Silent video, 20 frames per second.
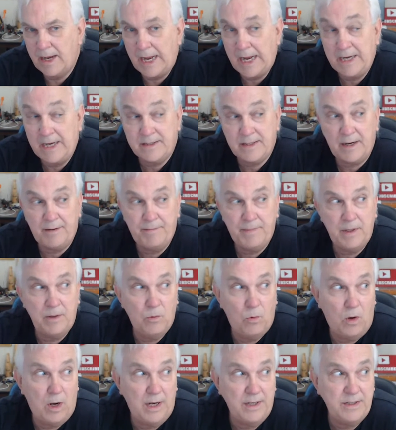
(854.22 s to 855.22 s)
as I've
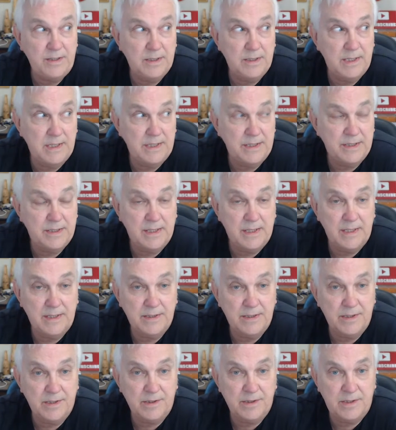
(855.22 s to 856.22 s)
been watching these
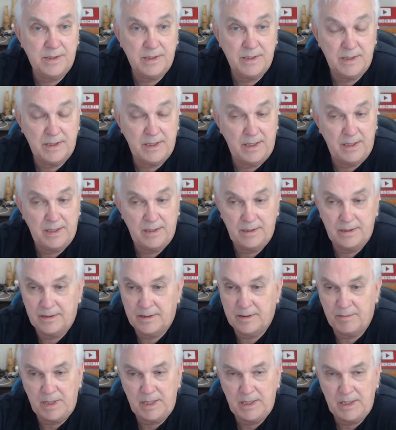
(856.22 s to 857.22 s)
things,
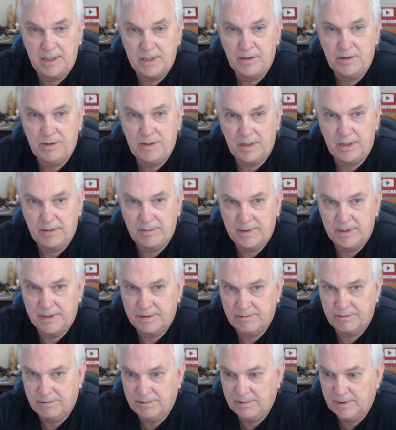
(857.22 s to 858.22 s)
to me, YouTube
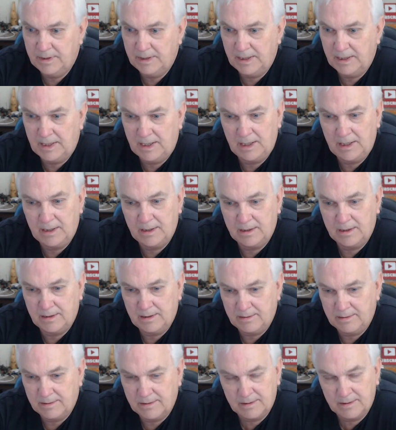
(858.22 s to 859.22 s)
is really
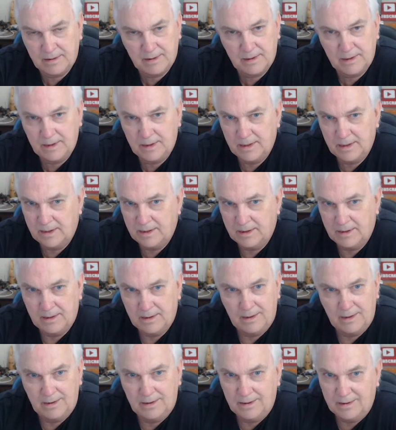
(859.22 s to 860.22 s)
getting
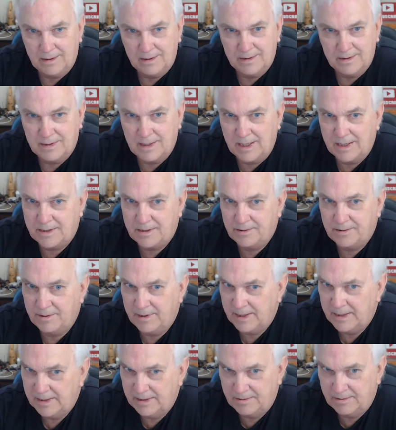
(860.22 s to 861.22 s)

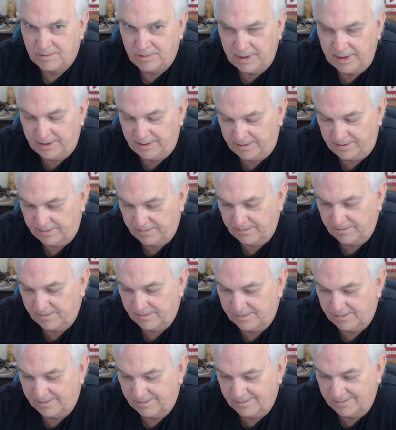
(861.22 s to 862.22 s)
saturated with
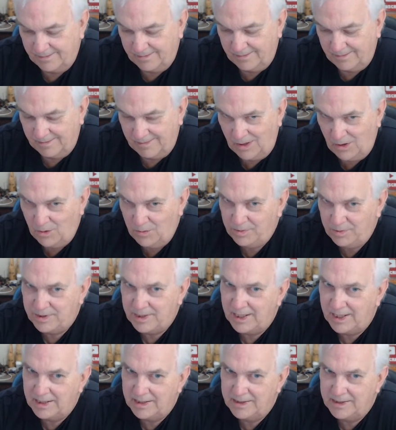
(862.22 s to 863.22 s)

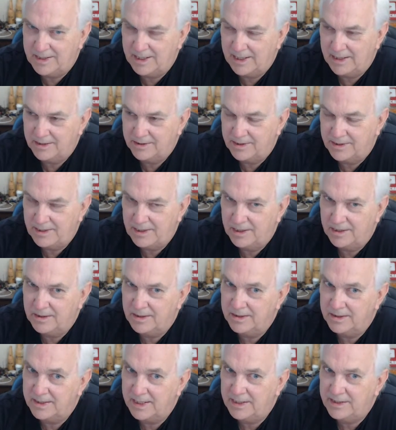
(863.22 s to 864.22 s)
homesteading channels,
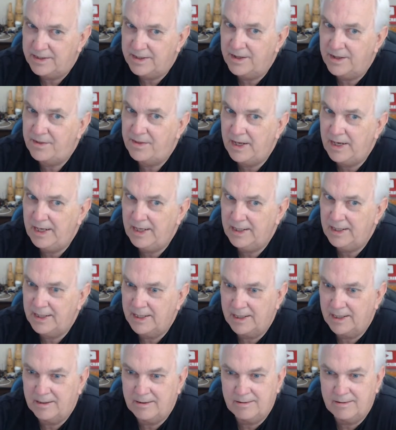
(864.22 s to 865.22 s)
because that's the thing
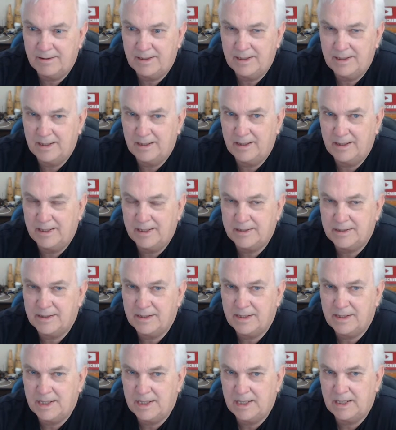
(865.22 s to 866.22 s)
now. That's
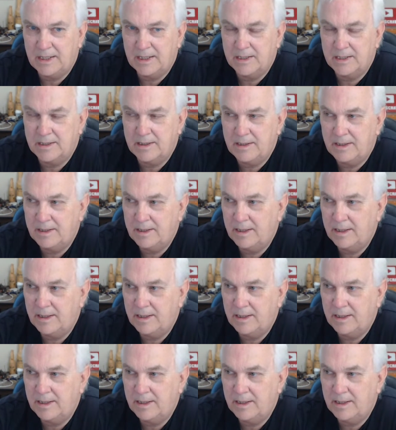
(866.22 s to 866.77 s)
the thing,